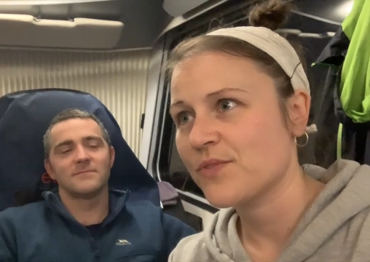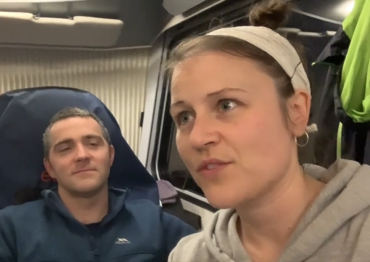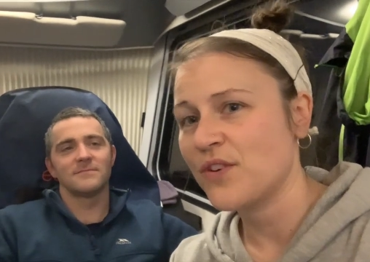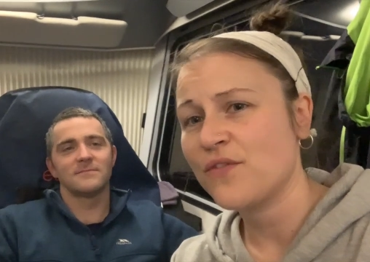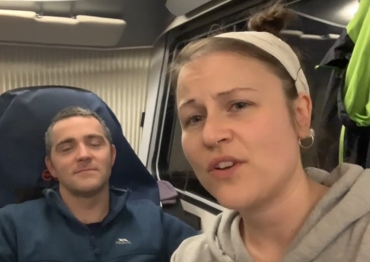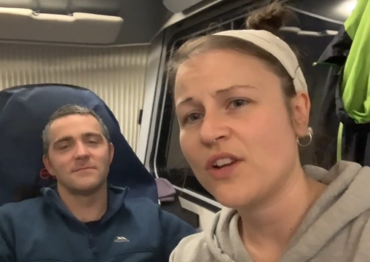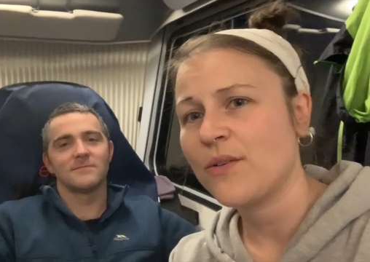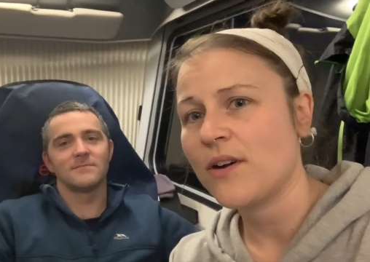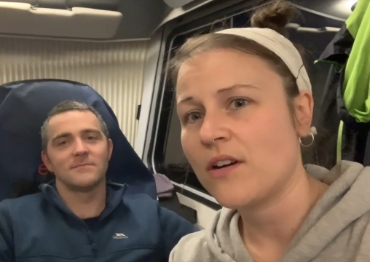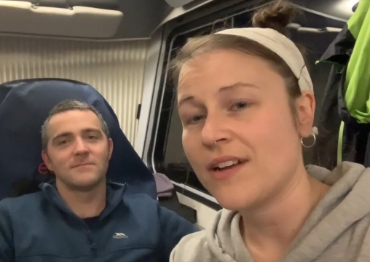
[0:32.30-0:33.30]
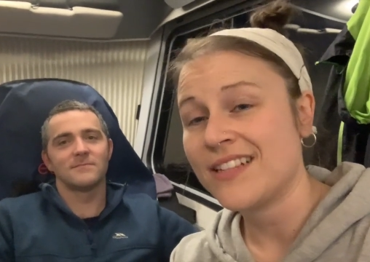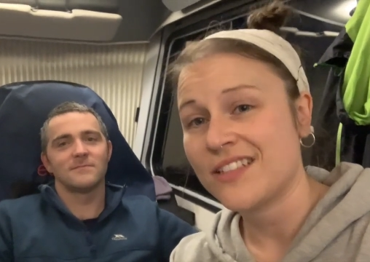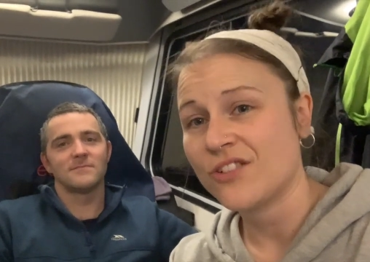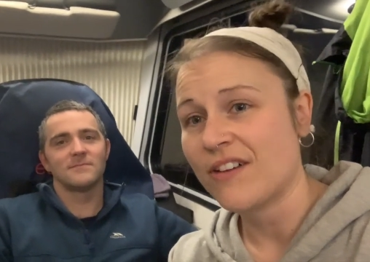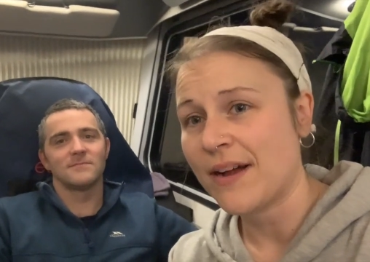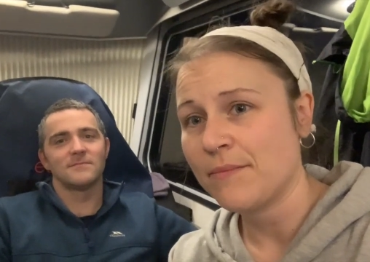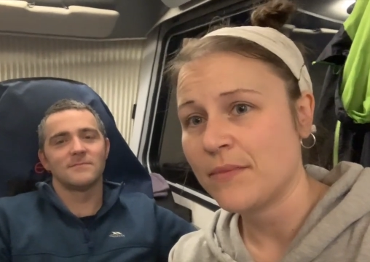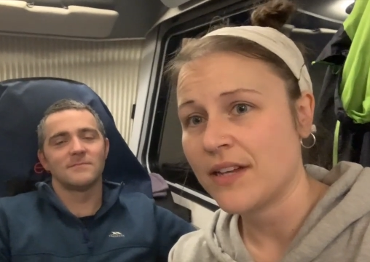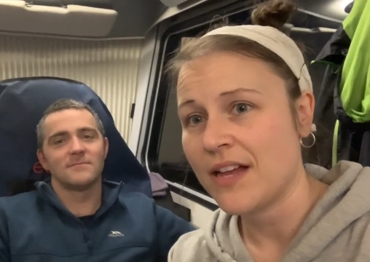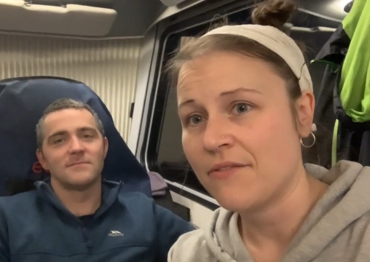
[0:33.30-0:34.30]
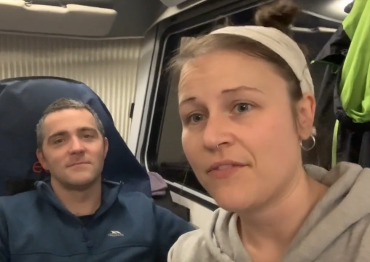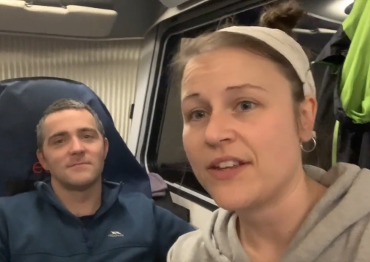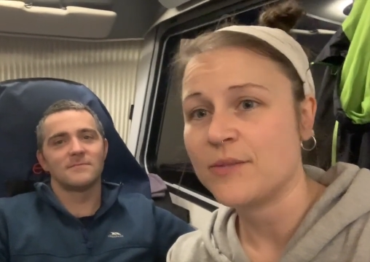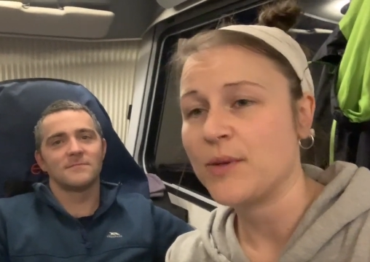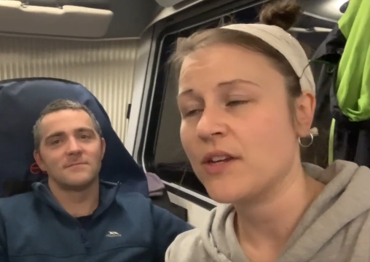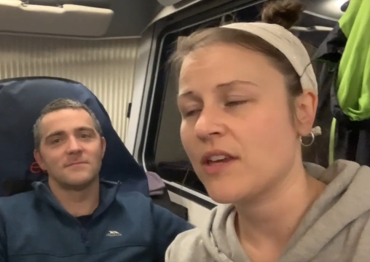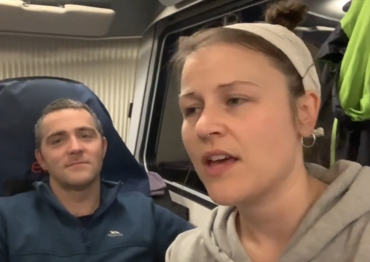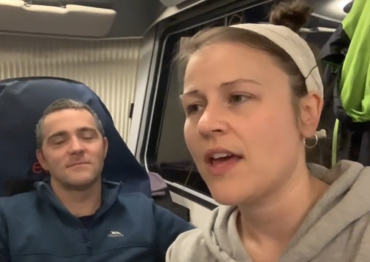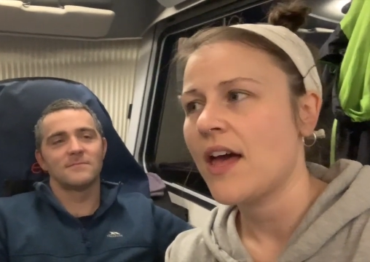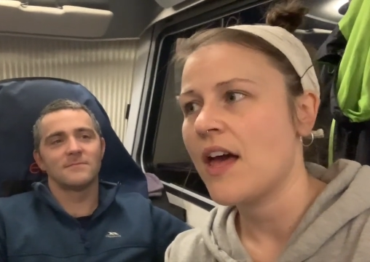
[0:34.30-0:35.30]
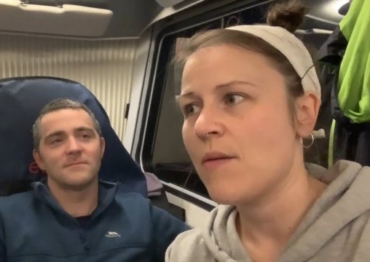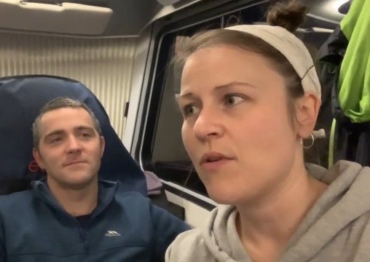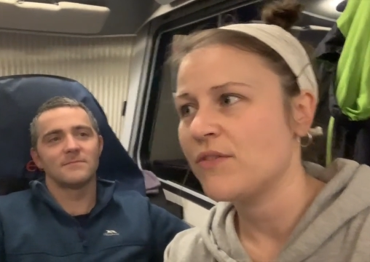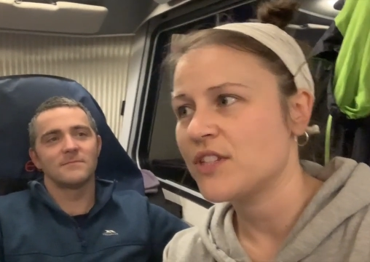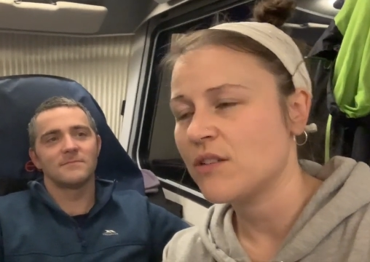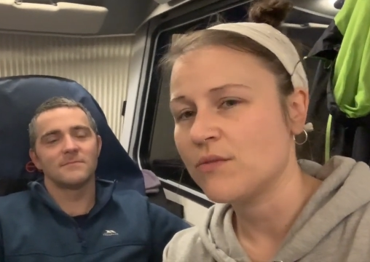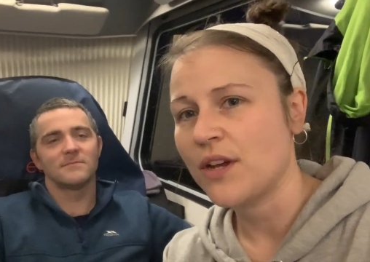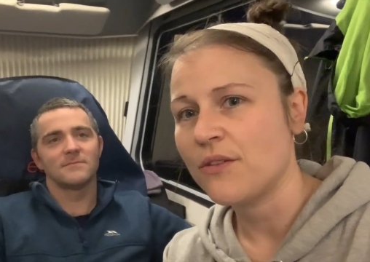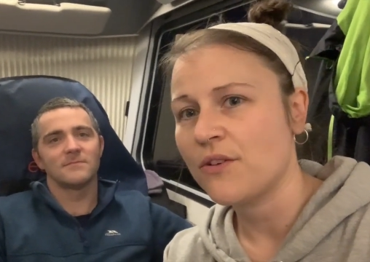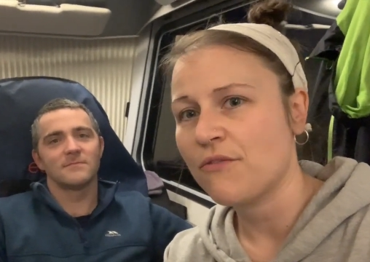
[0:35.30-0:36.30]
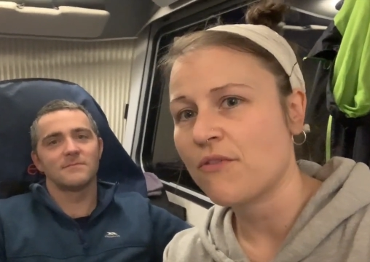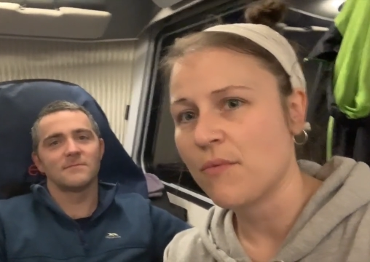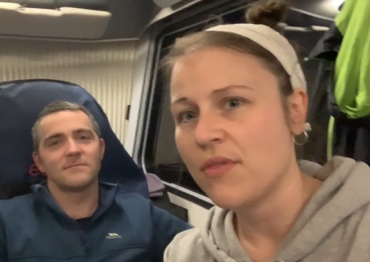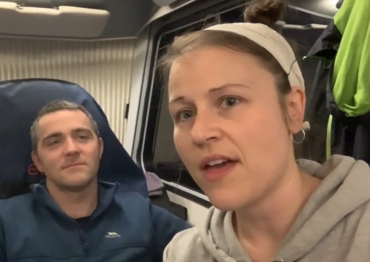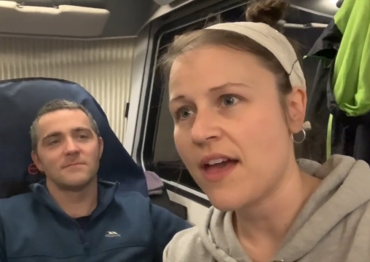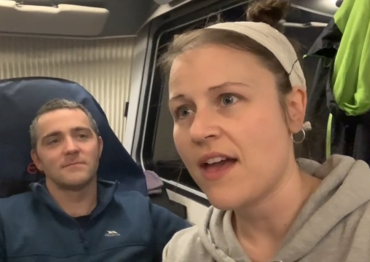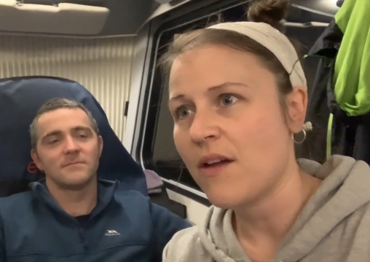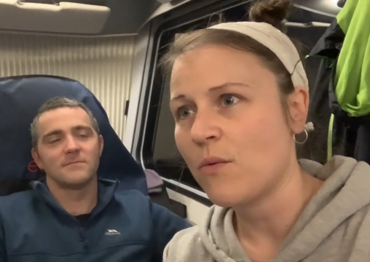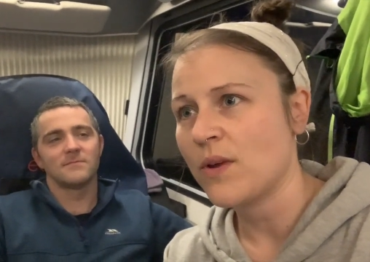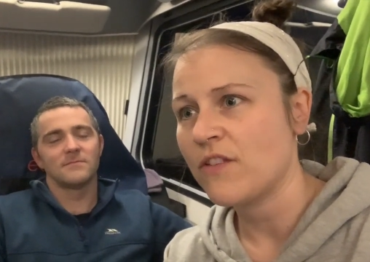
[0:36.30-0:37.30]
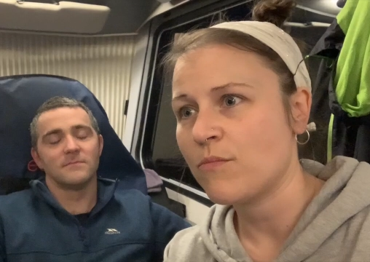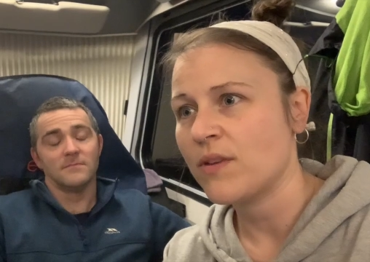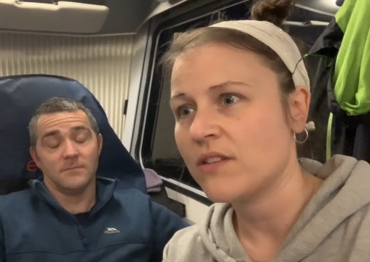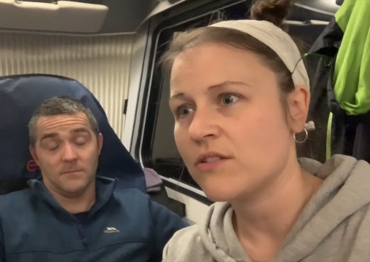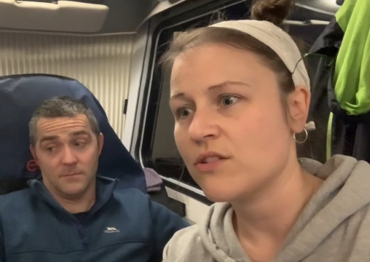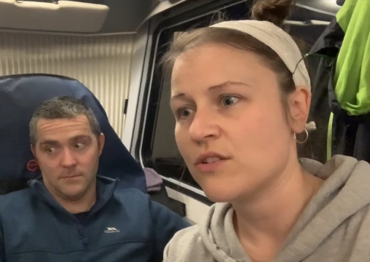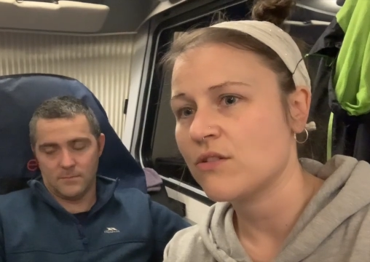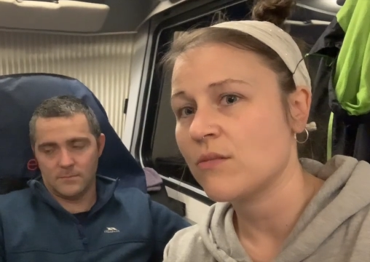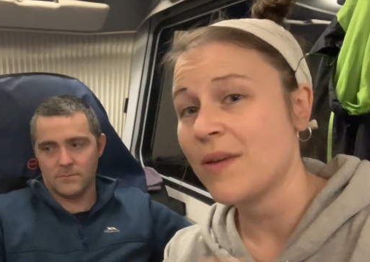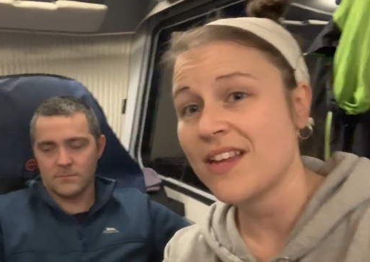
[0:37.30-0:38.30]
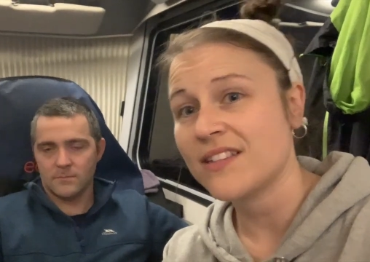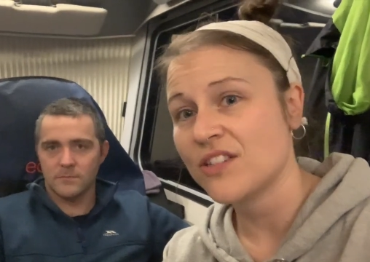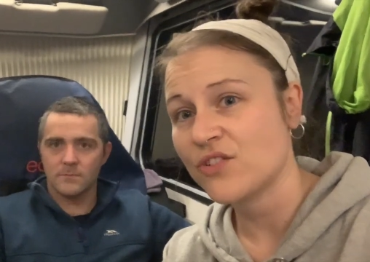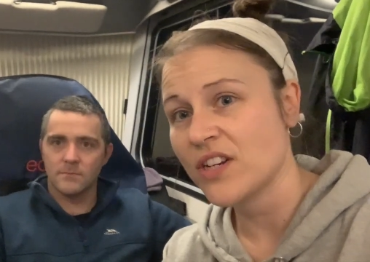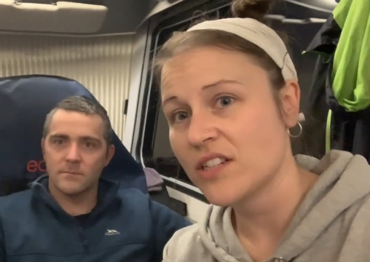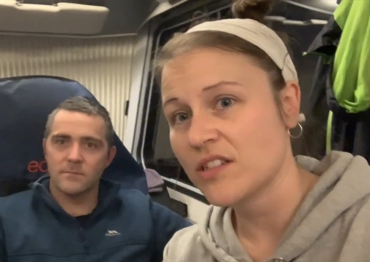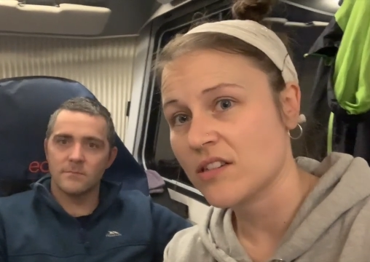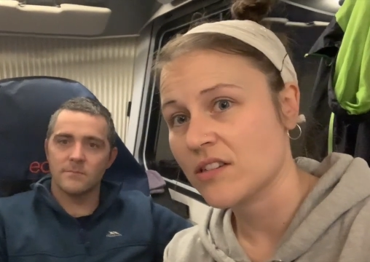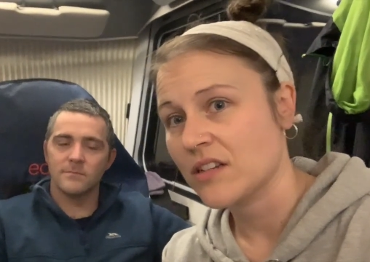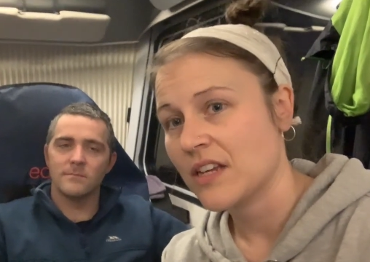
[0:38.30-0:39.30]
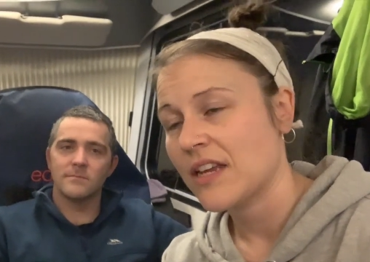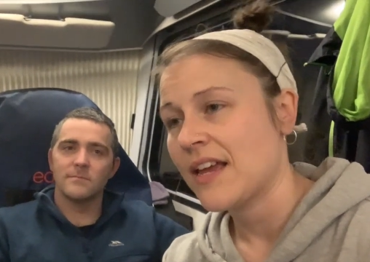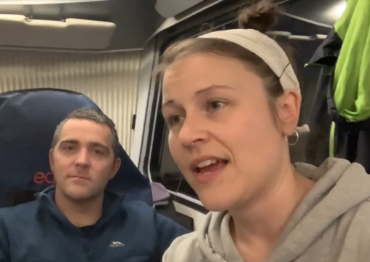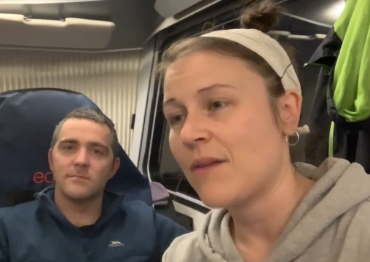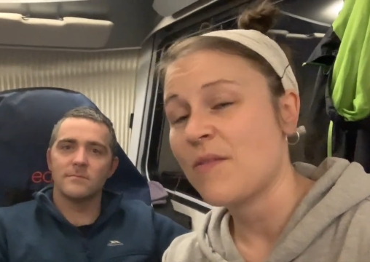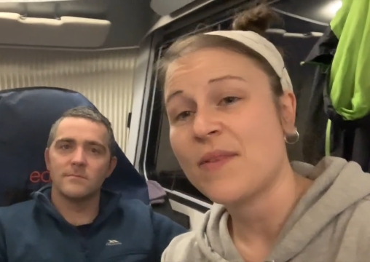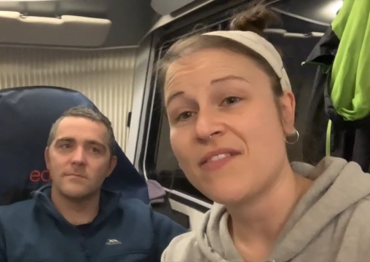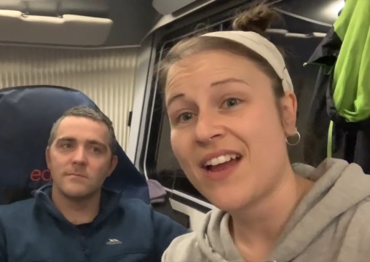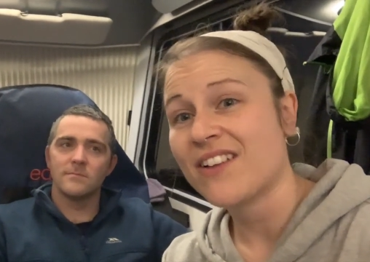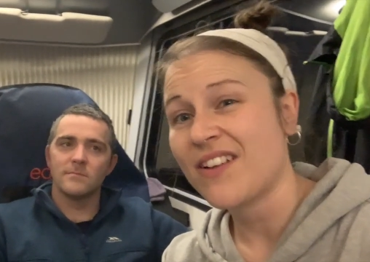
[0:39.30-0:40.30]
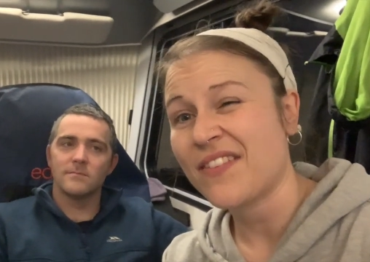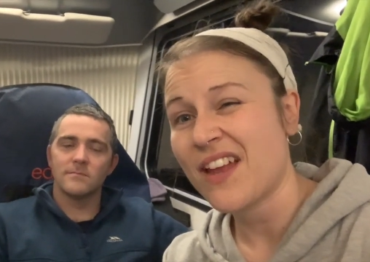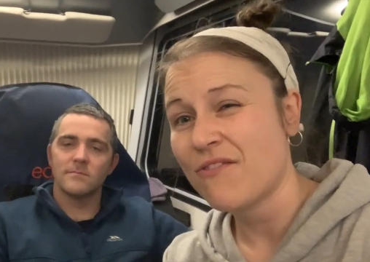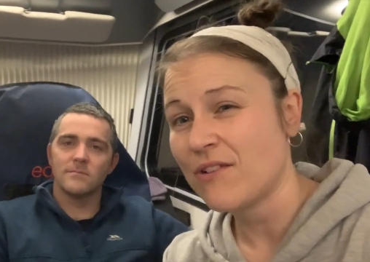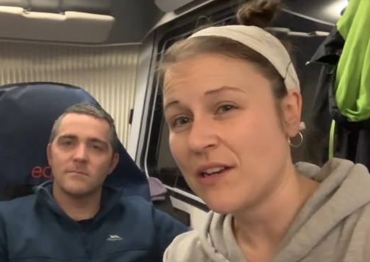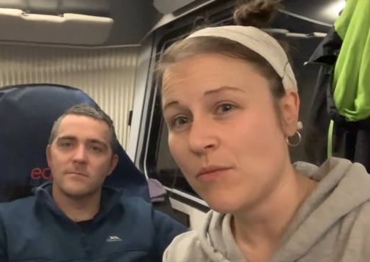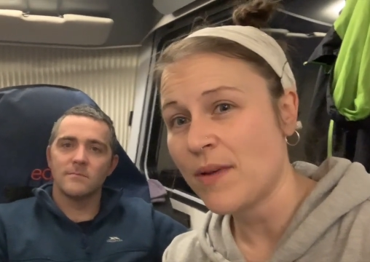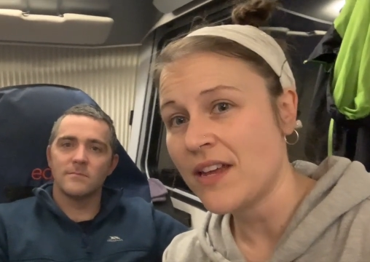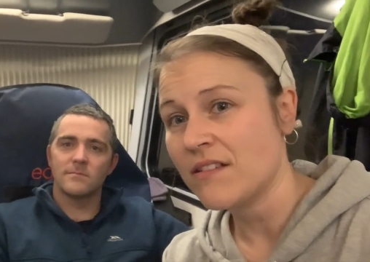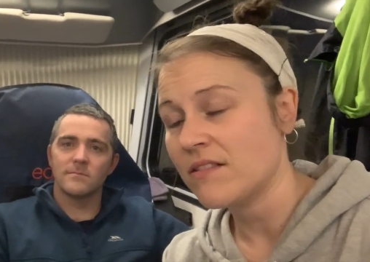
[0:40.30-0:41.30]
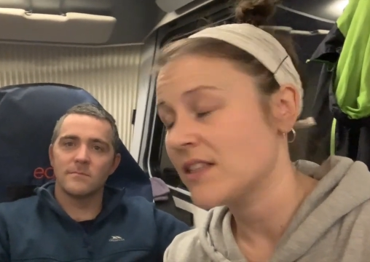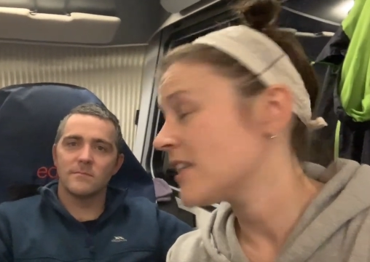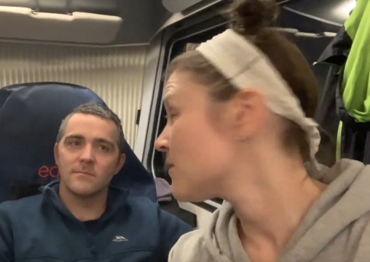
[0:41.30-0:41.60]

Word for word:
Speaker 1: so if you follow our Instagram and Facebook, um, obviously you'll know that from there we've been to the Peak District and we've been hanging around there for a little bit, and that's